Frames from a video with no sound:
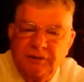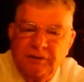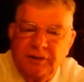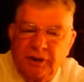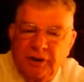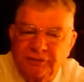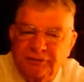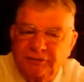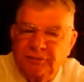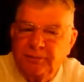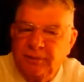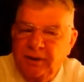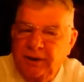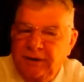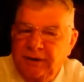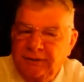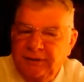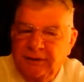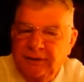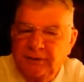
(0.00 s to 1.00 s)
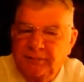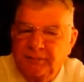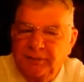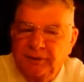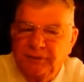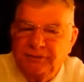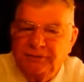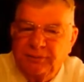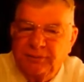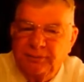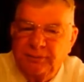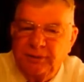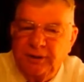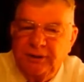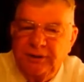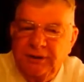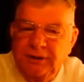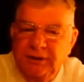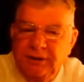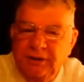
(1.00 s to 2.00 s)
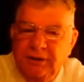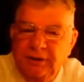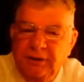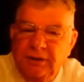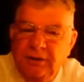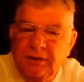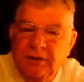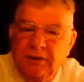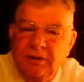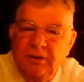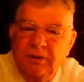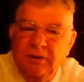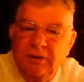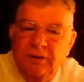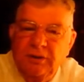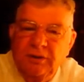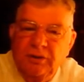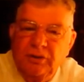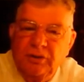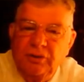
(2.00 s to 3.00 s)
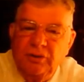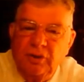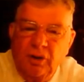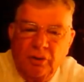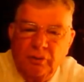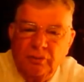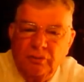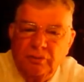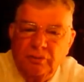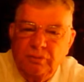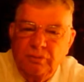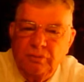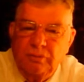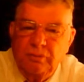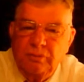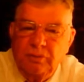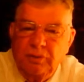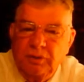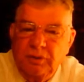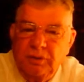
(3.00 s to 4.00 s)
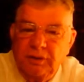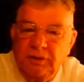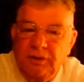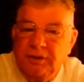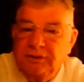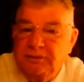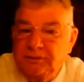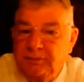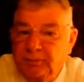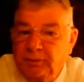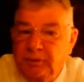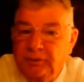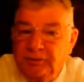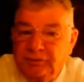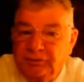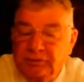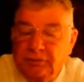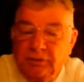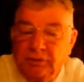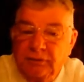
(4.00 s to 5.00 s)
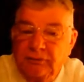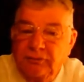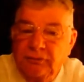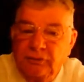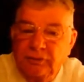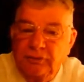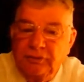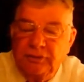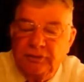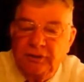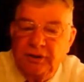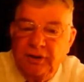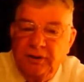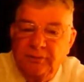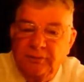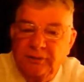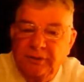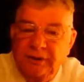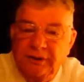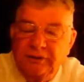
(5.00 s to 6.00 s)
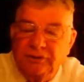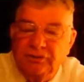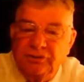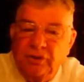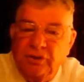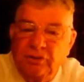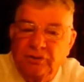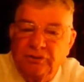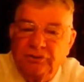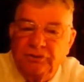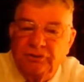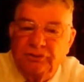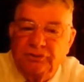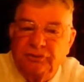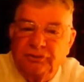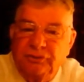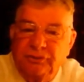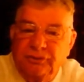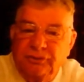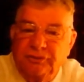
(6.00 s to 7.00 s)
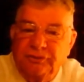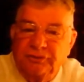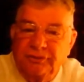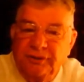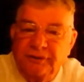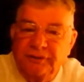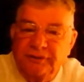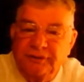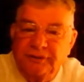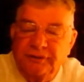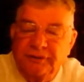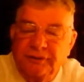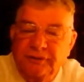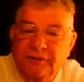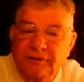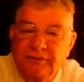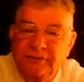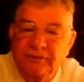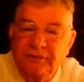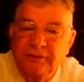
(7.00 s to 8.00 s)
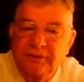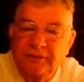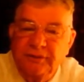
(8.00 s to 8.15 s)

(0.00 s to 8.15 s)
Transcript: Does a man need a bunch of money? No. Needs a bunch to live on today, but that's all just the necessities.